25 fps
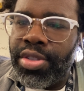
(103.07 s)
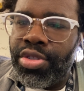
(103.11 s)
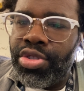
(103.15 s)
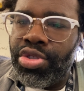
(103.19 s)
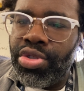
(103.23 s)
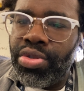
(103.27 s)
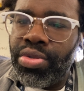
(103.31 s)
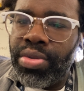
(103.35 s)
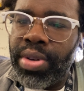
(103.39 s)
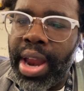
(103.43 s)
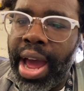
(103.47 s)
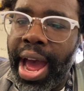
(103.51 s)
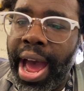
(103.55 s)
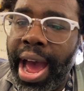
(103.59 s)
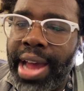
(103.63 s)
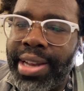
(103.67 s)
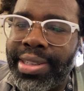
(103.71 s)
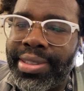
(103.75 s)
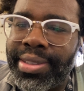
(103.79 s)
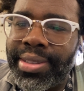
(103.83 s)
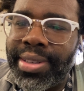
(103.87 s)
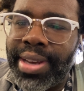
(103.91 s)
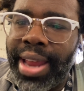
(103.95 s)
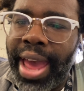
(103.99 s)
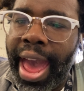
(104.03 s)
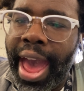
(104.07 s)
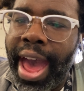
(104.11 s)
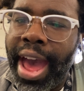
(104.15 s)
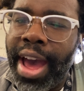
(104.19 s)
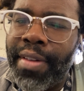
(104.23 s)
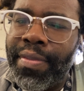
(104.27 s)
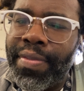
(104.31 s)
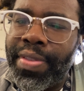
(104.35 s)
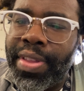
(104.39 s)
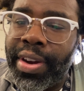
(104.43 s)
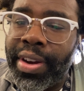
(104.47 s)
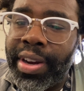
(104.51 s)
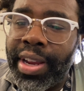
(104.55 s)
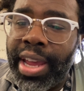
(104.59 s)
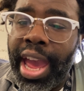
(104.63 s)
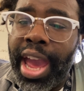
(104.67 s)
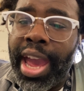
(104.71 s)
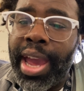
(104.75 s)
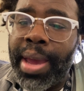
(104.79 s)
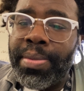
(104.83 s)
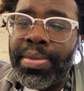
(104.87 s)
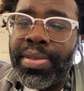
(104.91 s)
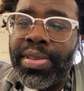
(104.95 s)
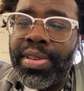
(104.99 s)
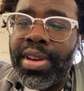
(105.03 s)
do not have their
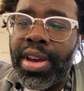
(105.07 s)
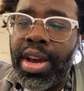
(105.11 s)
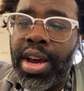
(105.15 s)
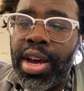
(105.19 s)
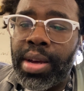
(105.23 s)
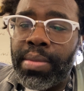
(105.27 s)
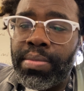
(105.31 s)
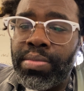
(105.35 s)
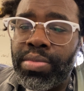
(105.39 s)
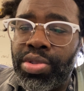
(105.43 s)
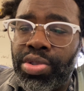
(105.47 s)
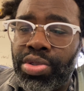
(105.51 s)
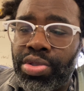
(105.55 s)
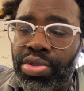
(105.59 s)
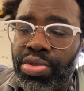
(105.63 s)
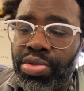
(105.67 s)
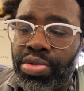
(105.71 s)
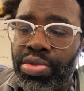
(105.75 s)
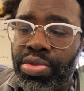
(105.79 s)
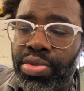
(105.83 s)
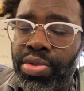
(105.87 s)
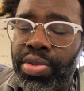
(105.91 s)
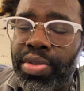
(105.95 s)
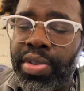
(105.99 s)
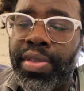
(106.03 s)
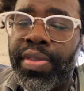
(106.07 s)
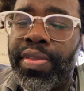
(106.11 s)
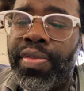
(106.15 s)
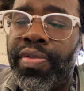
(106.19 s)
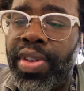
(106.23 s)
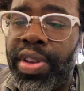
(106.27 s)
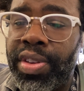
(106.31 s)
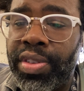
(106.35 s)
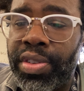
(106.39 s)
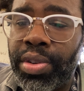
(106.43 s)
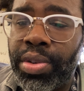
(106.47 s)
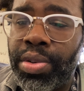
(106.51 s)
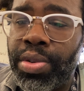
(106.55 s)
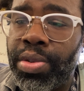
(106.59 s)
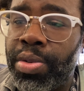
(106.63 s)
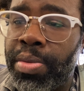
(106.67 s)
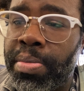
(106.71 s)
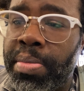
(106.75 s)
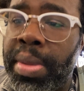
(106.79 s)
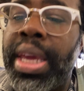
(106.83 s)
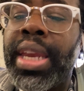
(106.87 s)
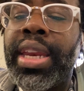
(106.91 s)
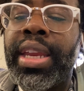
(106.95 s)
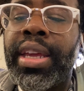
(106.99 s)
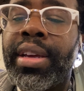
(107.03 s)
games come to physical
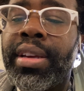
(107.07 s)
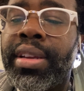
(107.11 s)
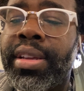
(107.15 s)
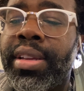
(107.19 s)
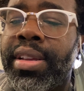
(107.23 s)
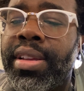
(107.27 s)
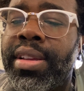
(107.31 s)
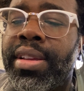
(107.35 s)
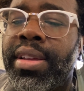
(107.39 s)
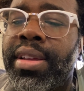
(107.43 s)
media